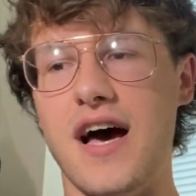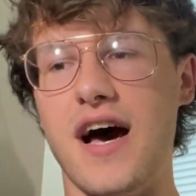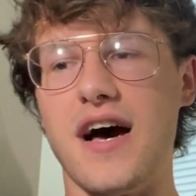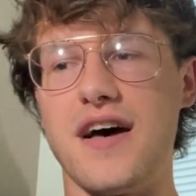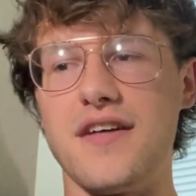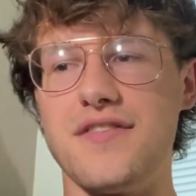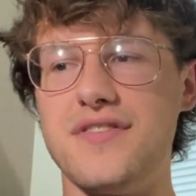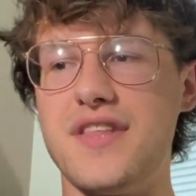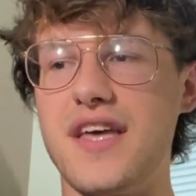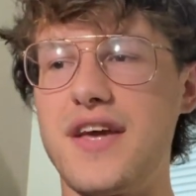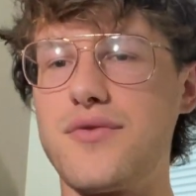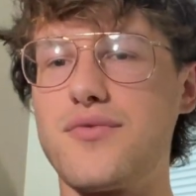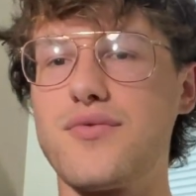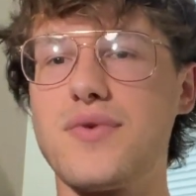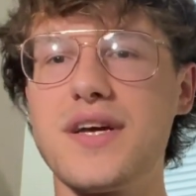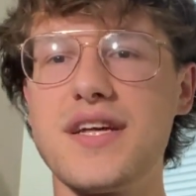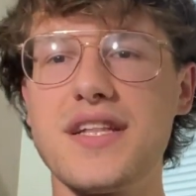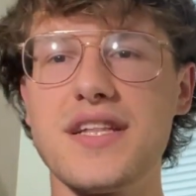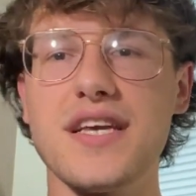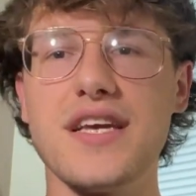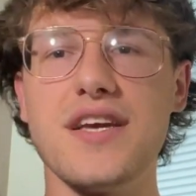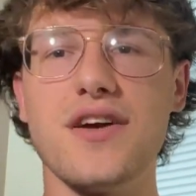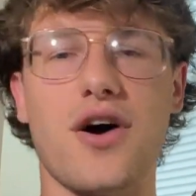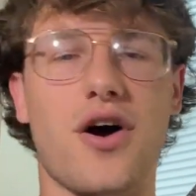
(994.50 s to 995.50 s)
They
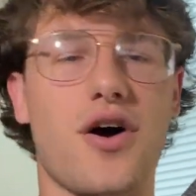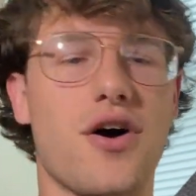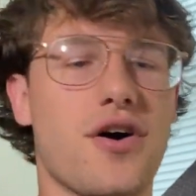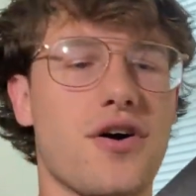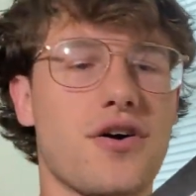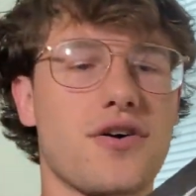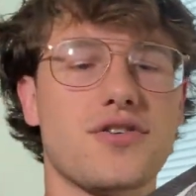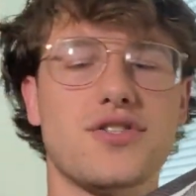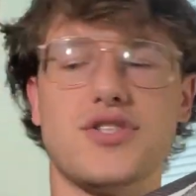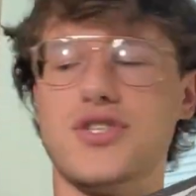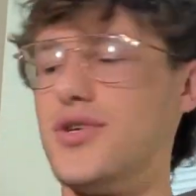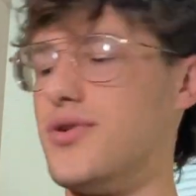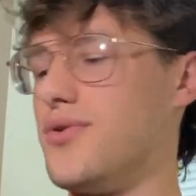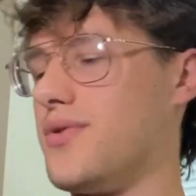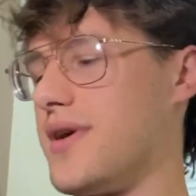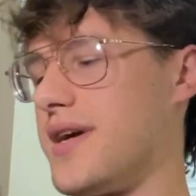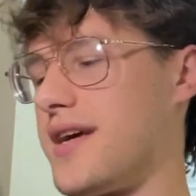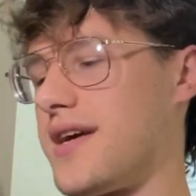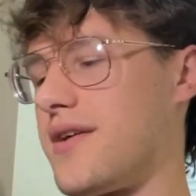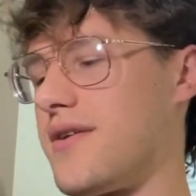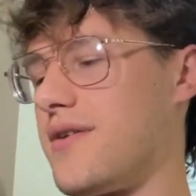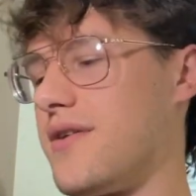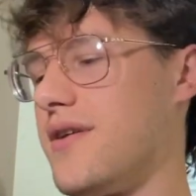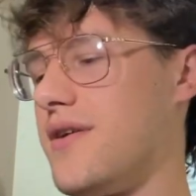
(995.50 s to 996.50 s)
really are
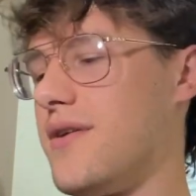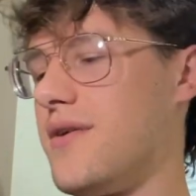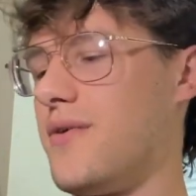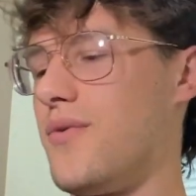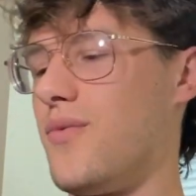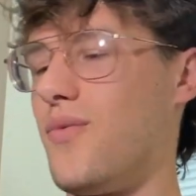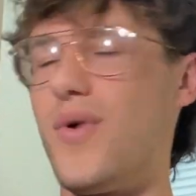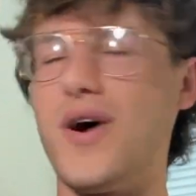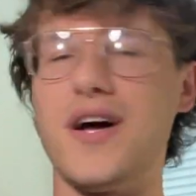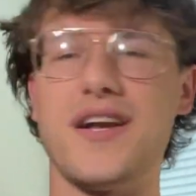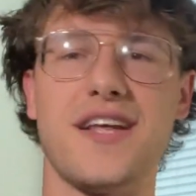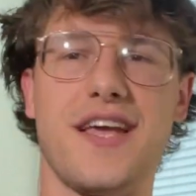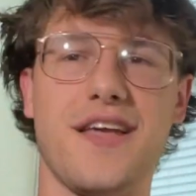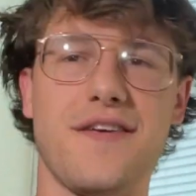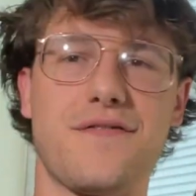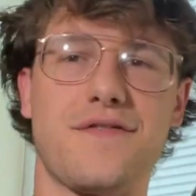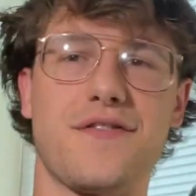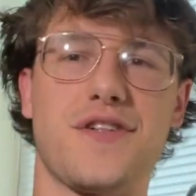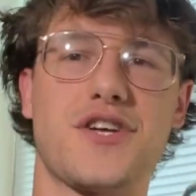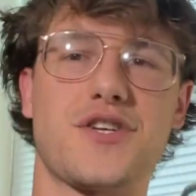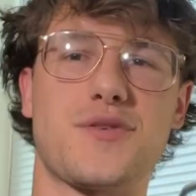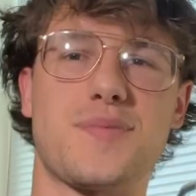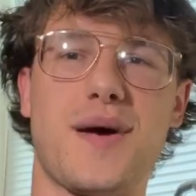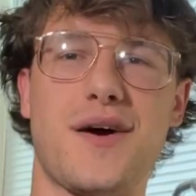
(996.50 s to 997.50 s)
doing what a
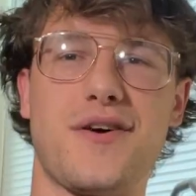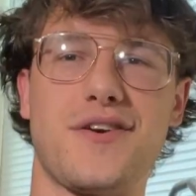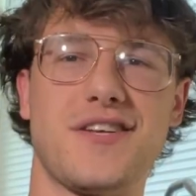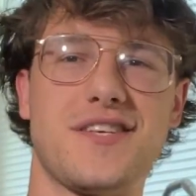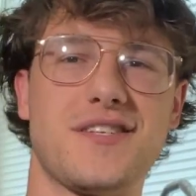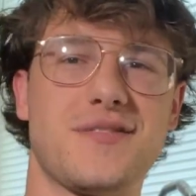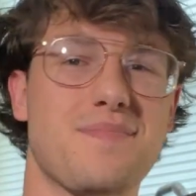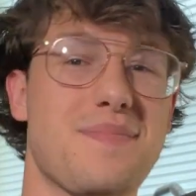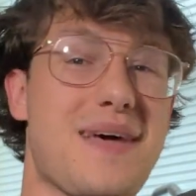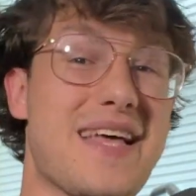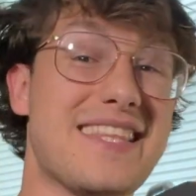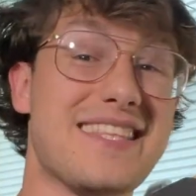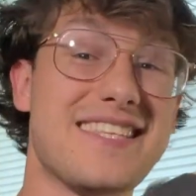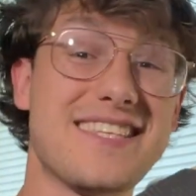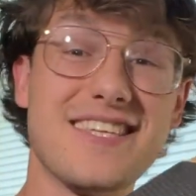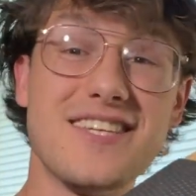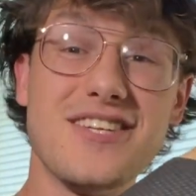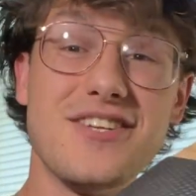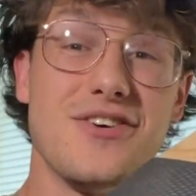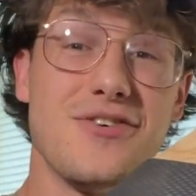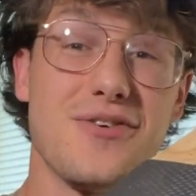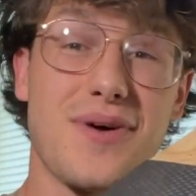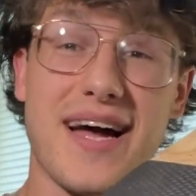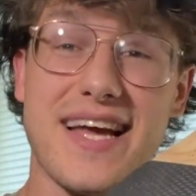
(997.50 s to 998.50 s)
flush mount is meant to
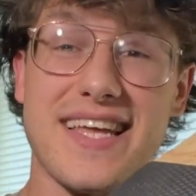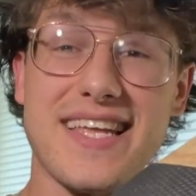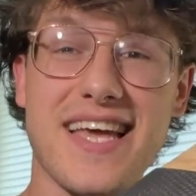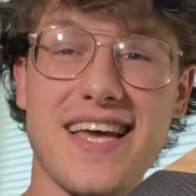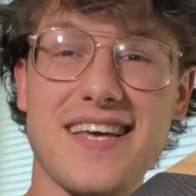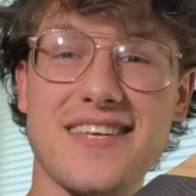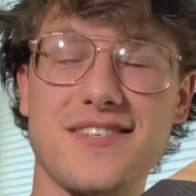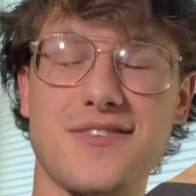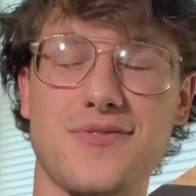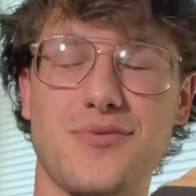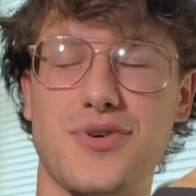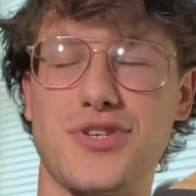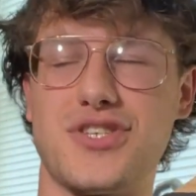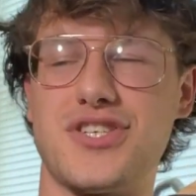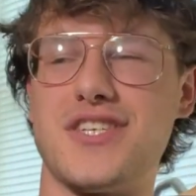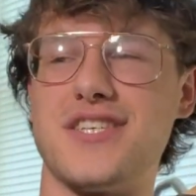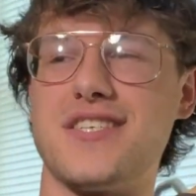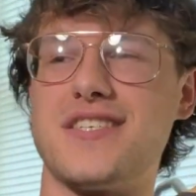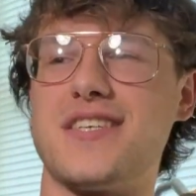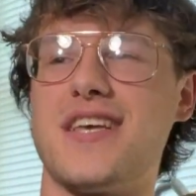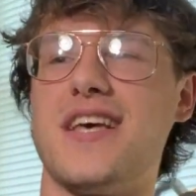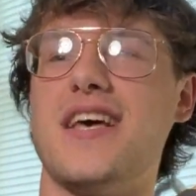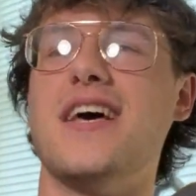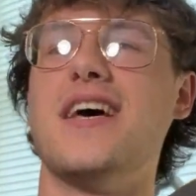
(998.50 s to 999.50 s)
do, I guess, which
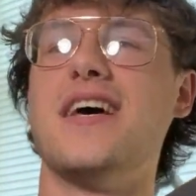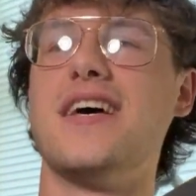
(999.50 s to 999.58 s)
is